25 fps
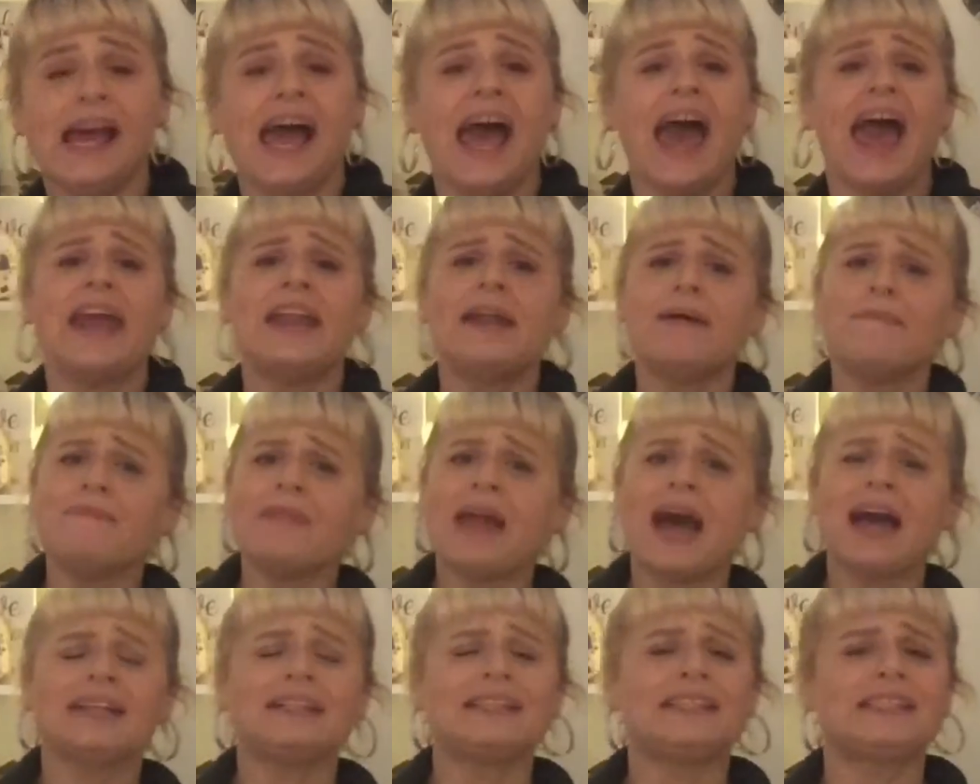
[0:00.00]
And I'm
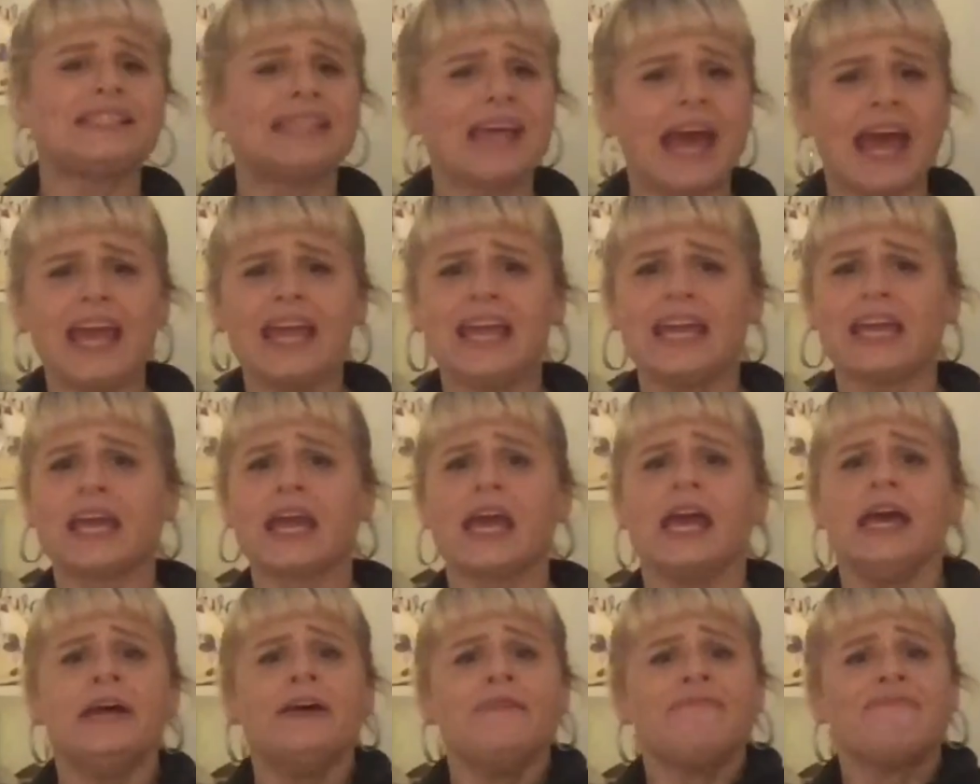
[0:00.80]
not
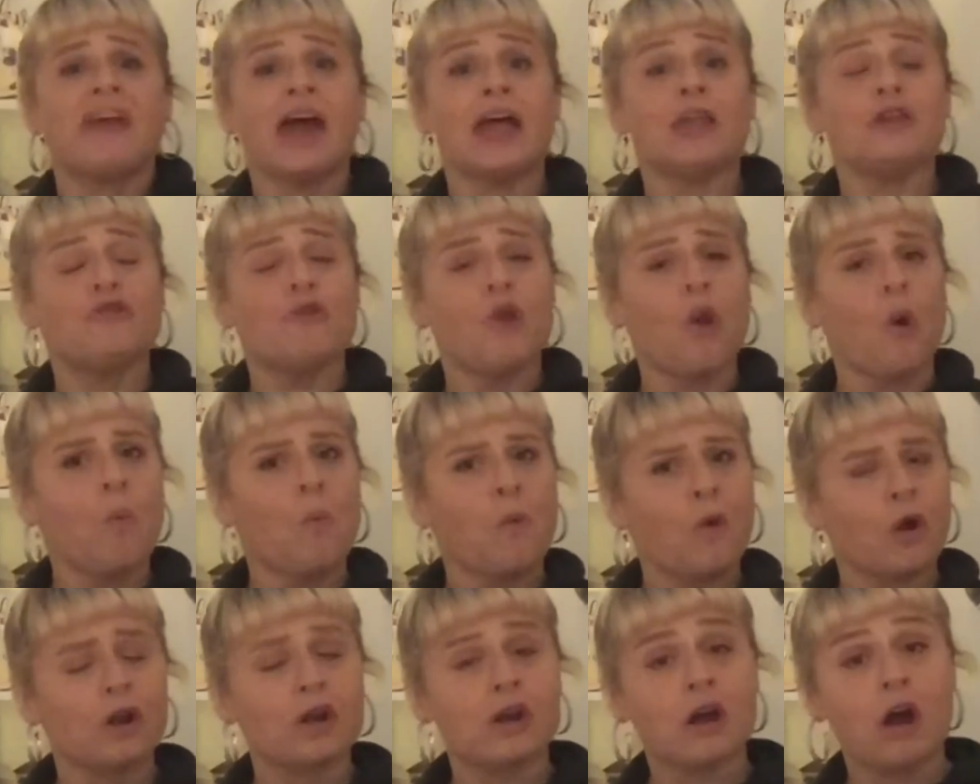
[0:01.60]
saying that you don't
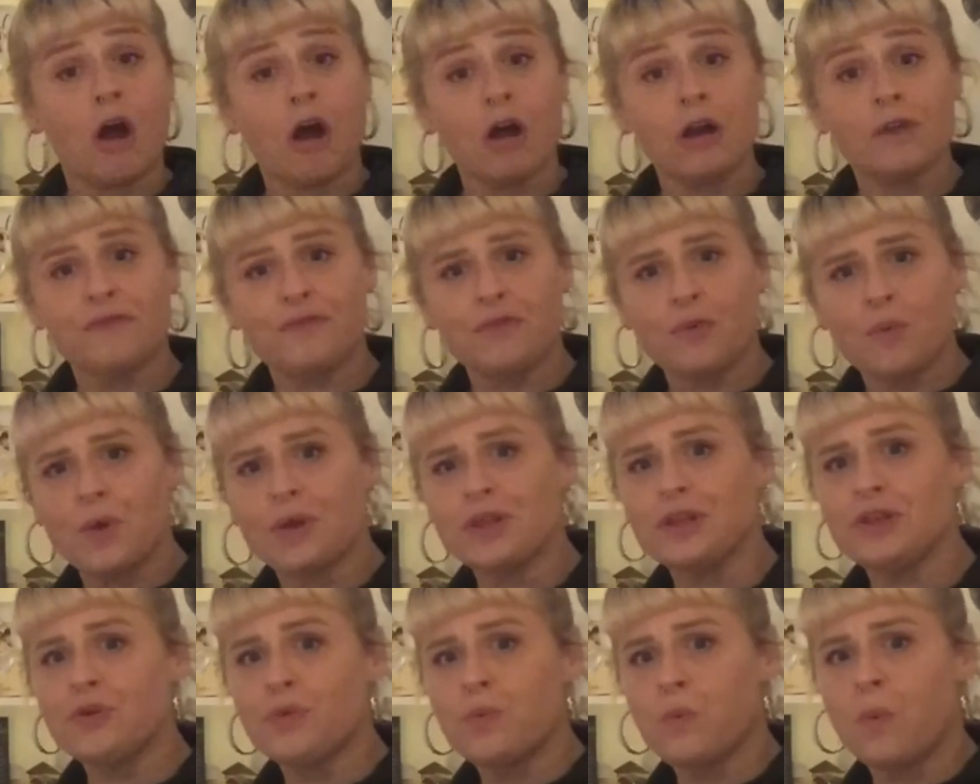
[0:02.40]
work hard for
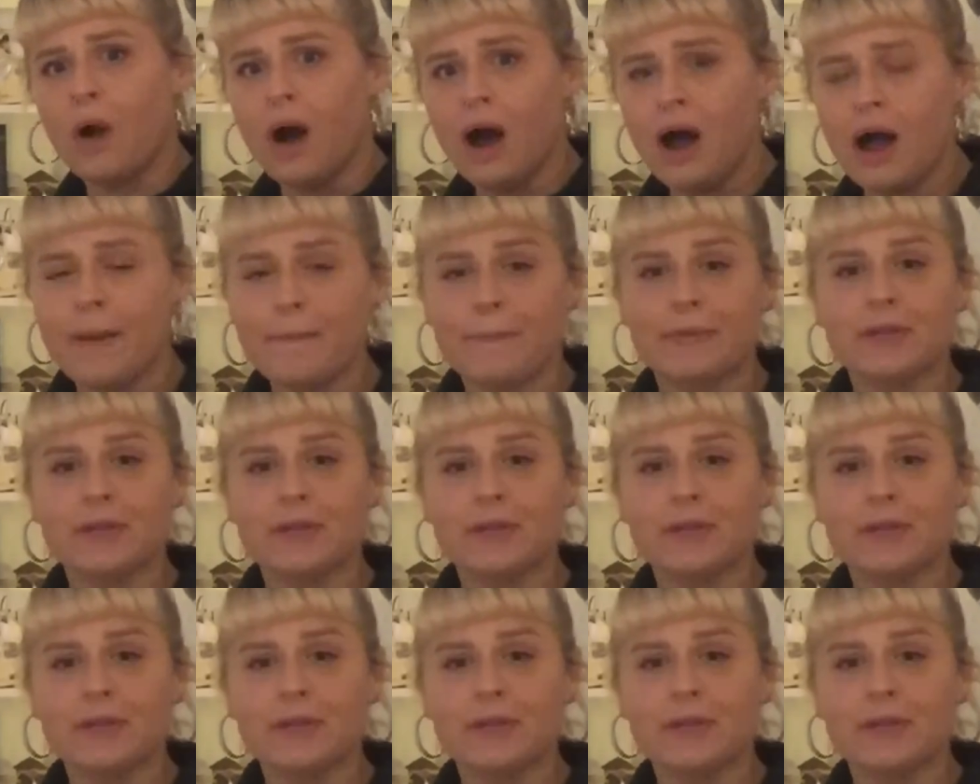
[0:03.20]
what you want,